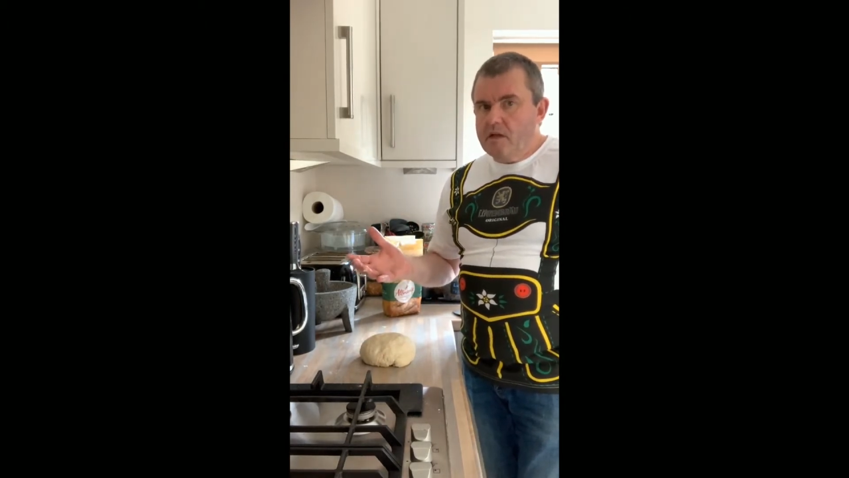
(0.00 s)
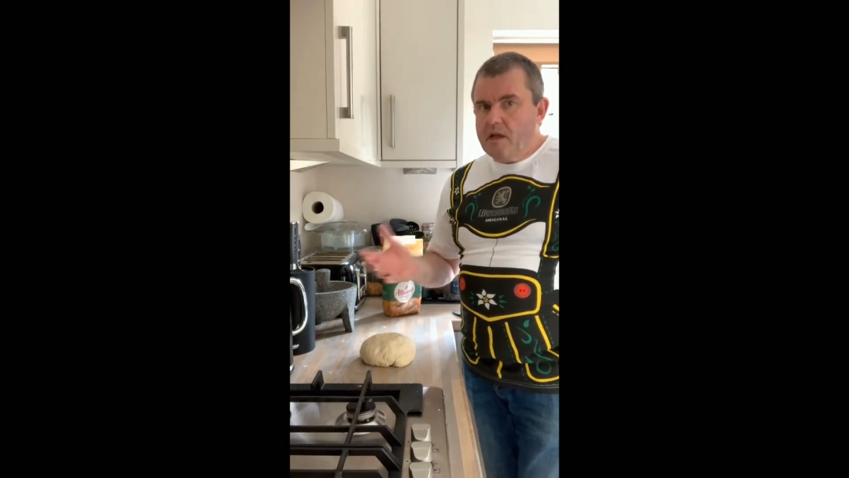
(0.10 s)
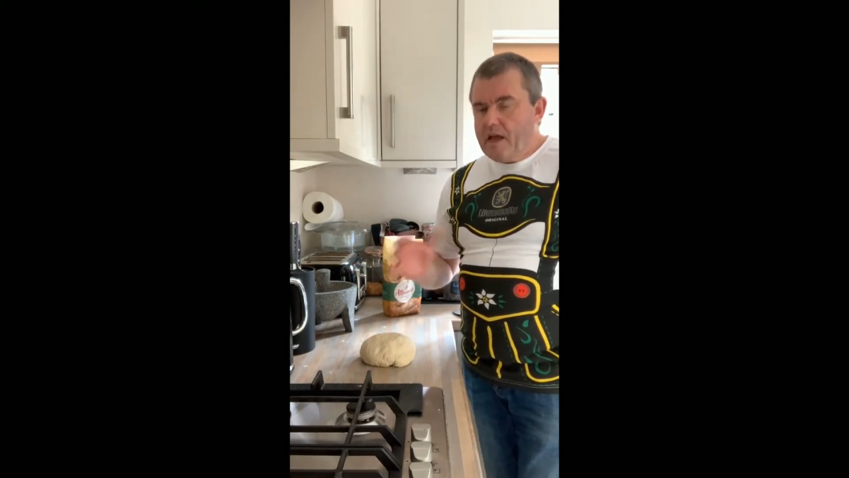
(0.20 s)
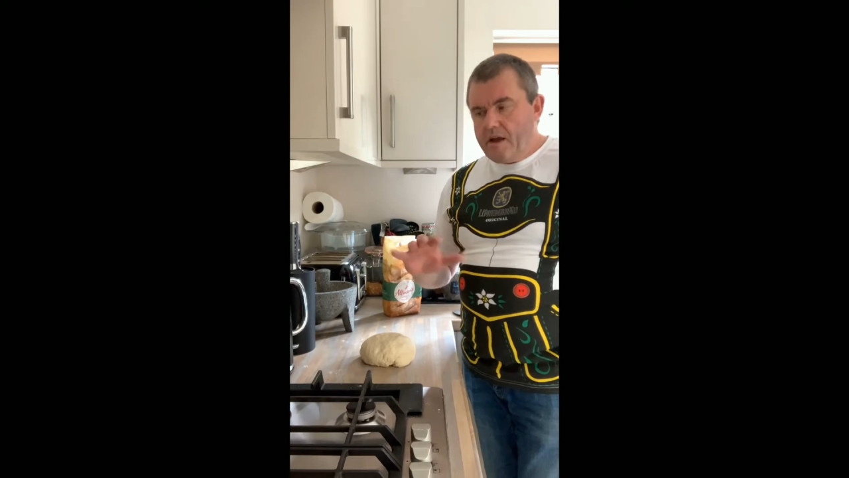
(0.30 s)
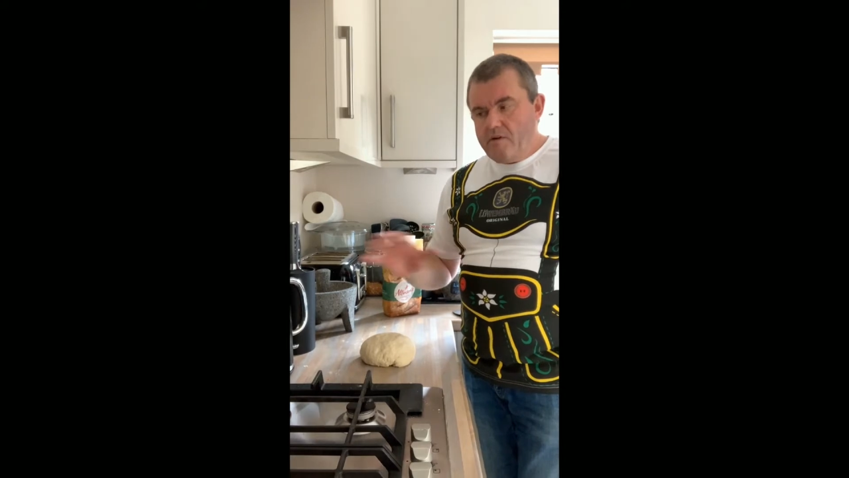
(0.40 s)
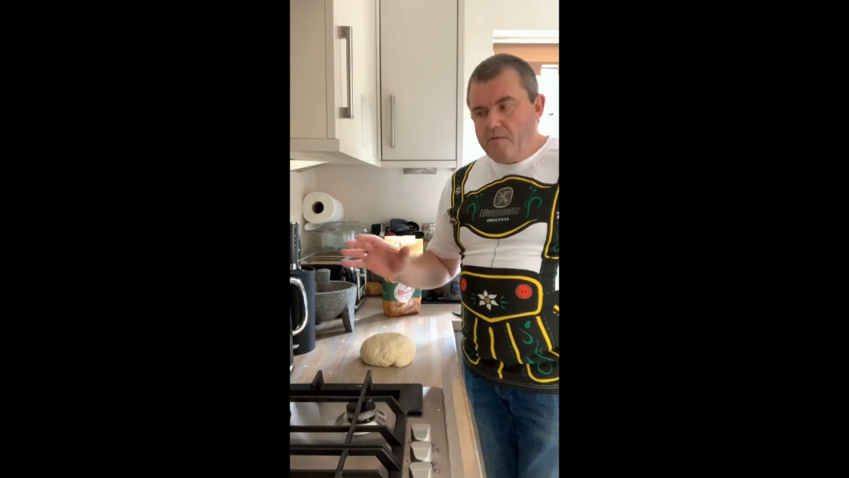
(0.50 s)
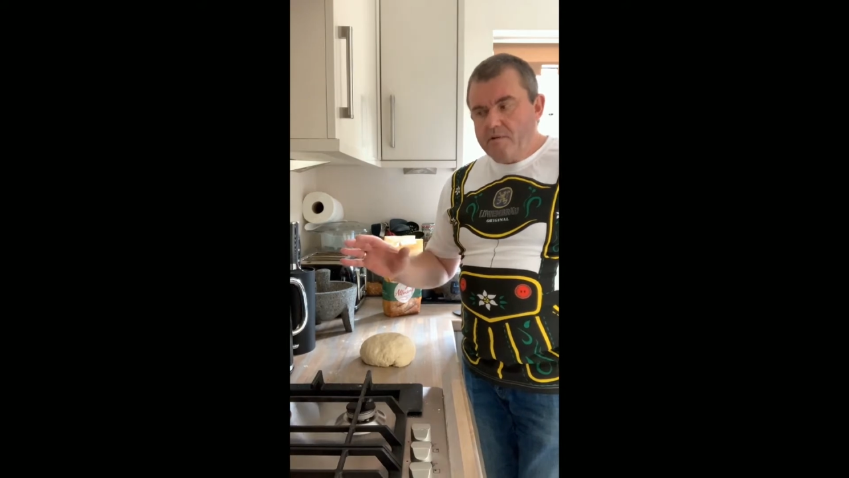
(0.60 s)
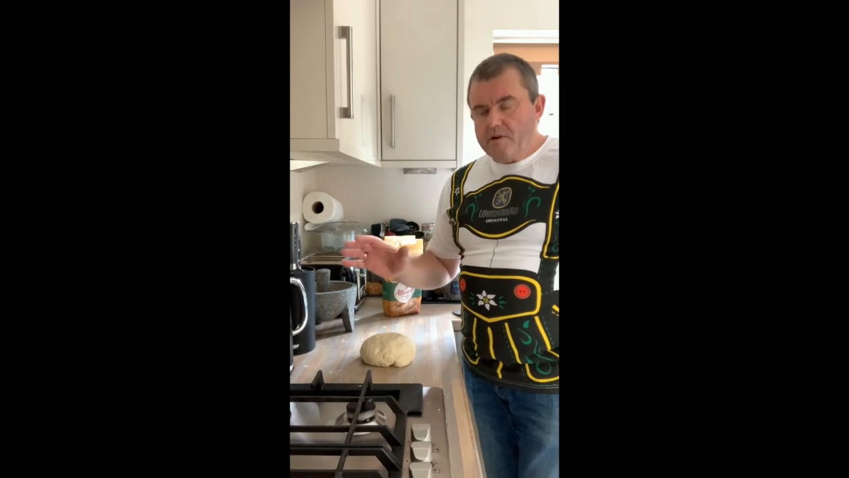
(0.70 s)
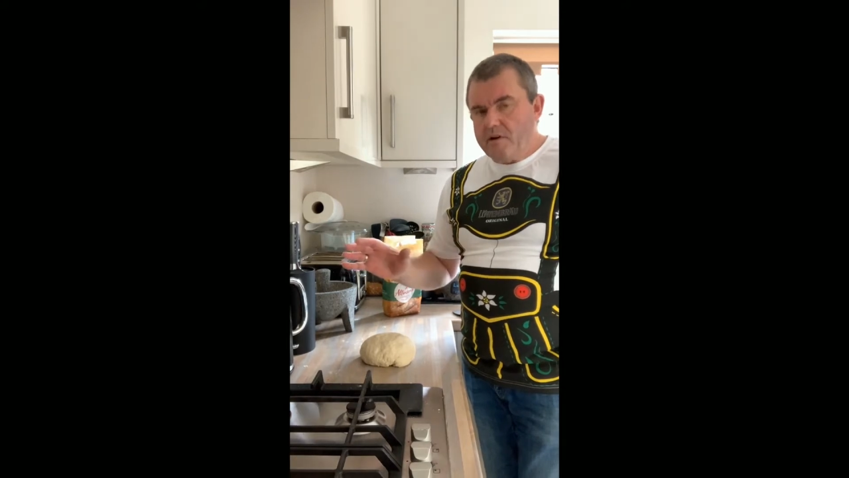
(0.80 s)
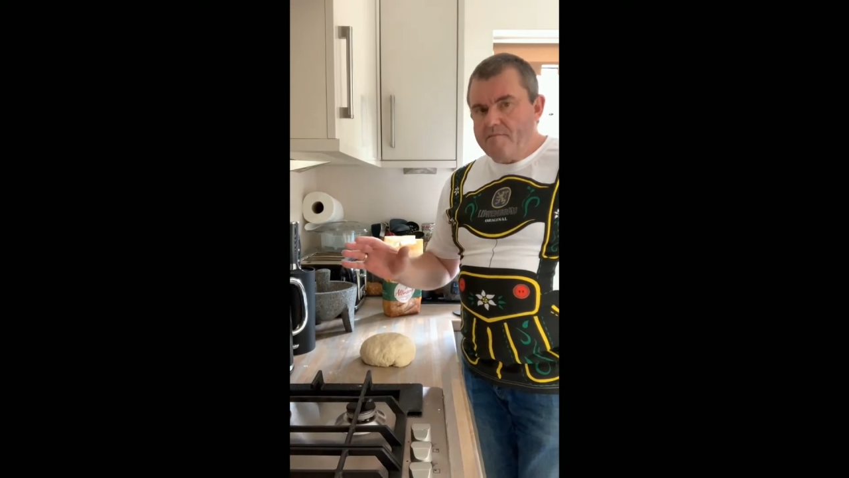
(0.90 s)
How am I
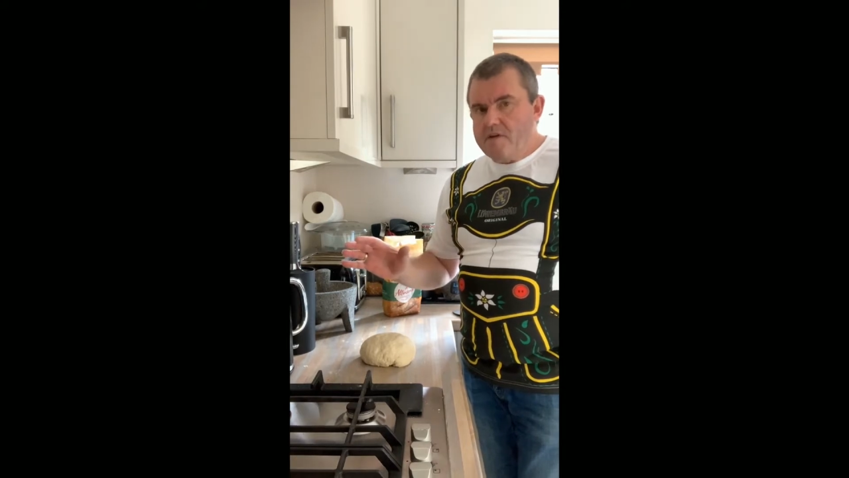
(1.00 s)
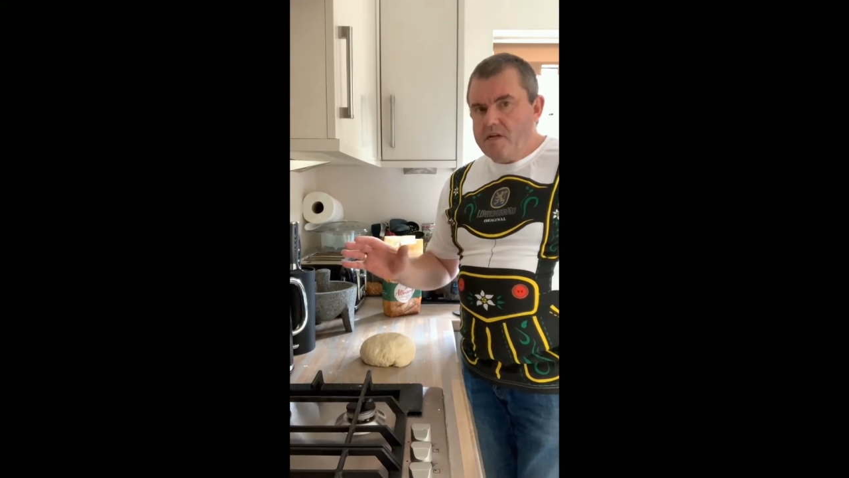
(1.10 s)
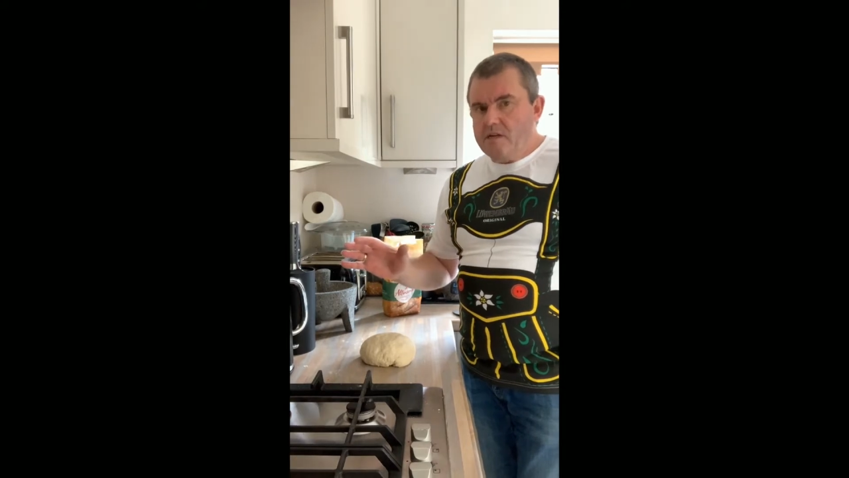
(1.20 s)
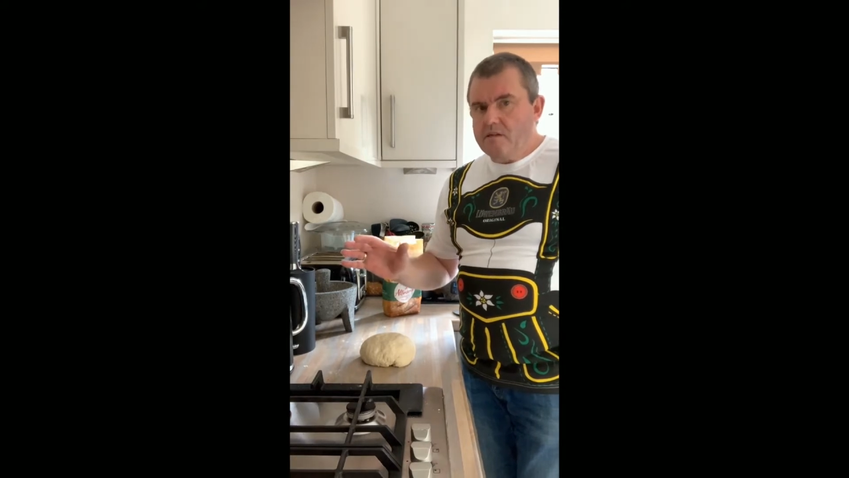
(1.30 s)
going to meet